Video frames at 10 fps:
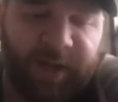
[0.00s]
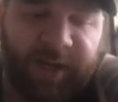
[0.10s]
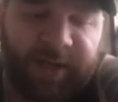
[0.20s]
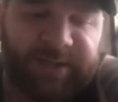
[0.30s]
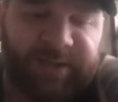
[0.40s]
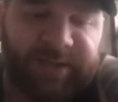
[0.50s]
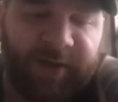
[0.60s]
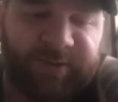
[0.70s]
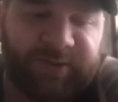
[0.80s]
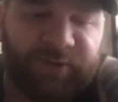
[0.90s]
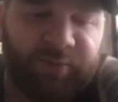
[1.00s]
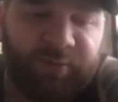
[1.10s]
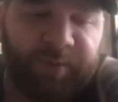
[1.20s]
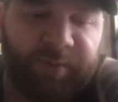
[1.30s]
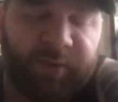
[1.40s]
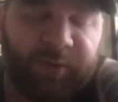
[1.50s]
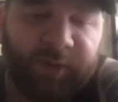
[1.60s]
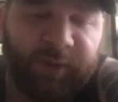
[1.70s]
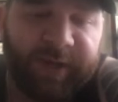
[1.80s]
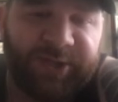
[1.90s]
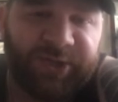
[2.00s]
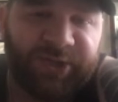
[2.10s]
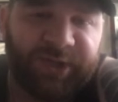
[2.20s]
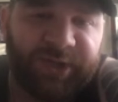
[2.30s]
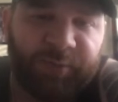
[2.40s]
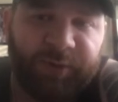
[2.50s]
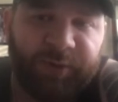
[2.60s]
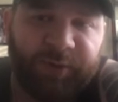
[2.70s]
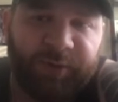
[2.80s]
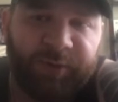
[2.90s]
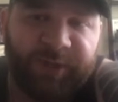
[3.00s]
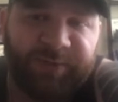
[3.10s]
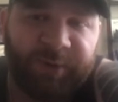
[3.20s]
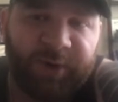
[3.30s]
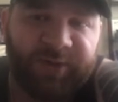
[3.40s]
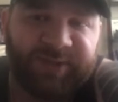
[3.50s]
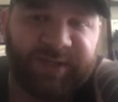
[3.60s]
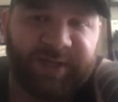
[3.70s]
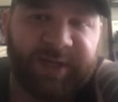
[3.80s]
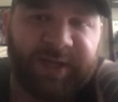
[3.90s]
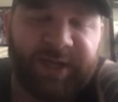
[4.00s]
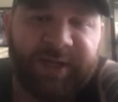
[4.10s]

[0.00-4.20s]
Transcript: is learning how to build a relationship with each person